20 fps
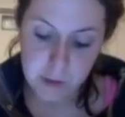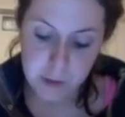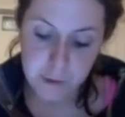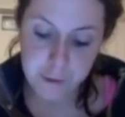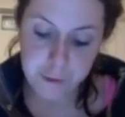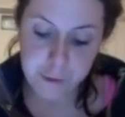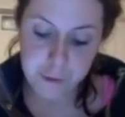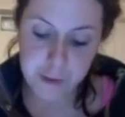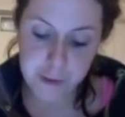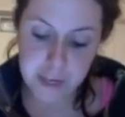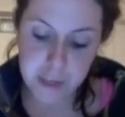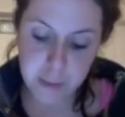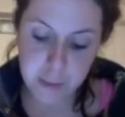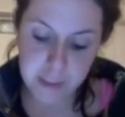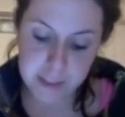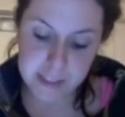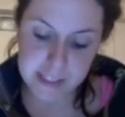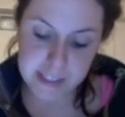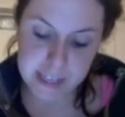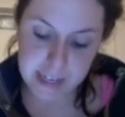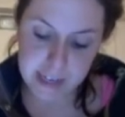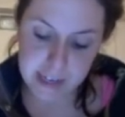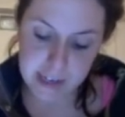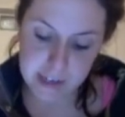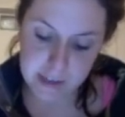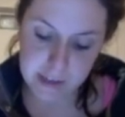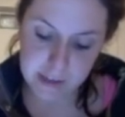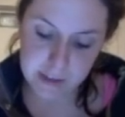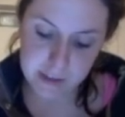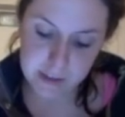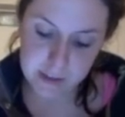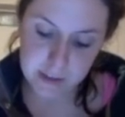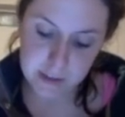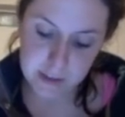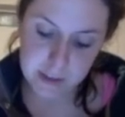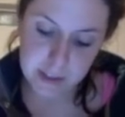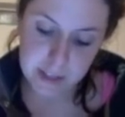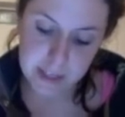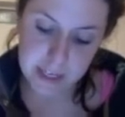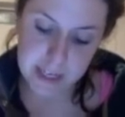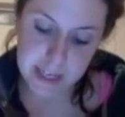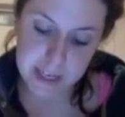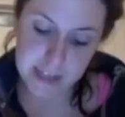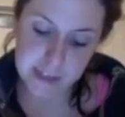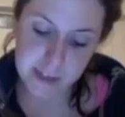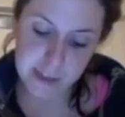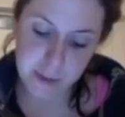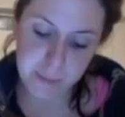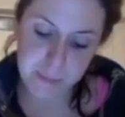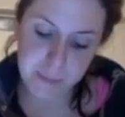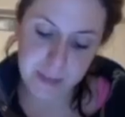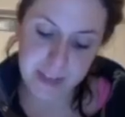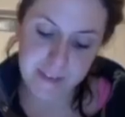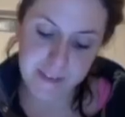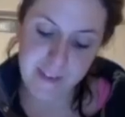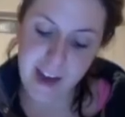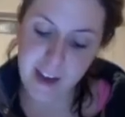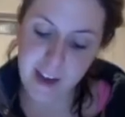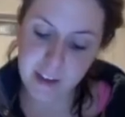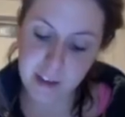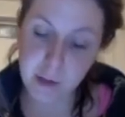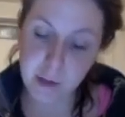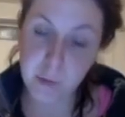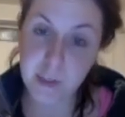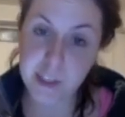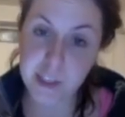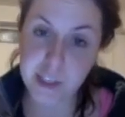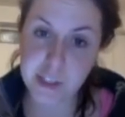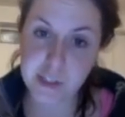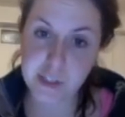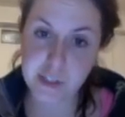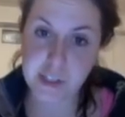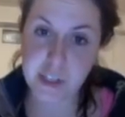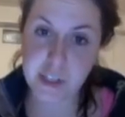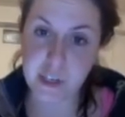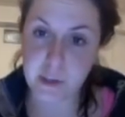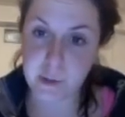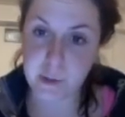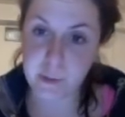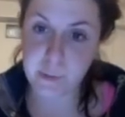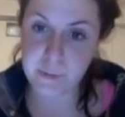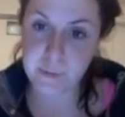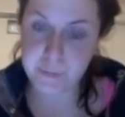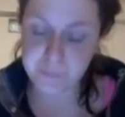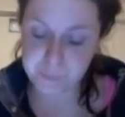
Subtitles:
Frequency is your b value, which is 2.